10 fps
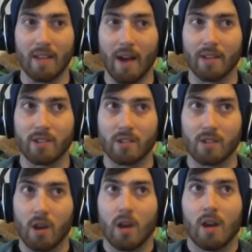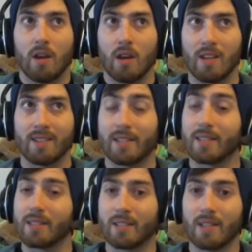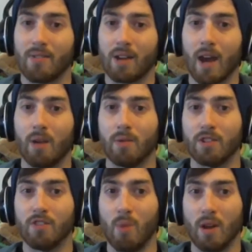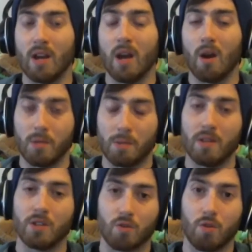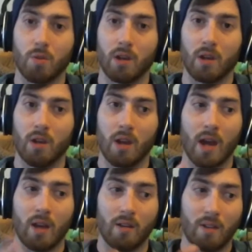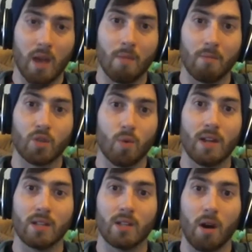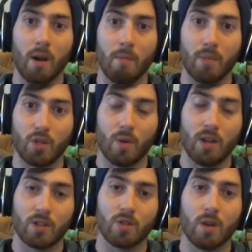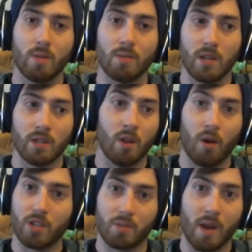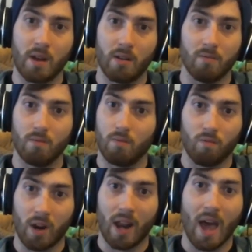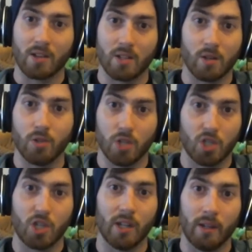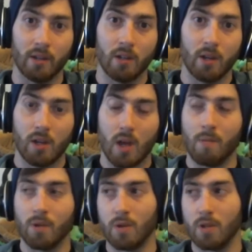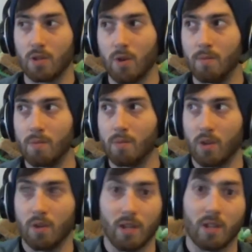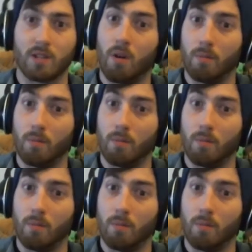That's six to seven hours of my day I'm spent streaming, and the in-between time between streams is not spent relaxing or just chilling in between streams, because that's not